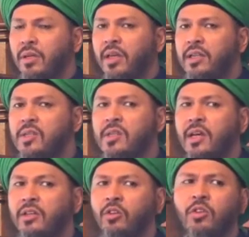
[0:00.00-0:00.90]

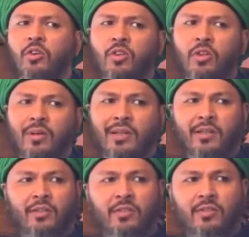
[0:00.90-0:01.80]
Inside, you don't know what
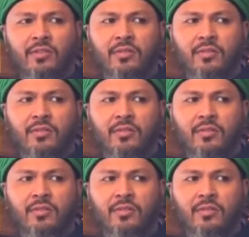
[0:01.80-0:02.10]
it is.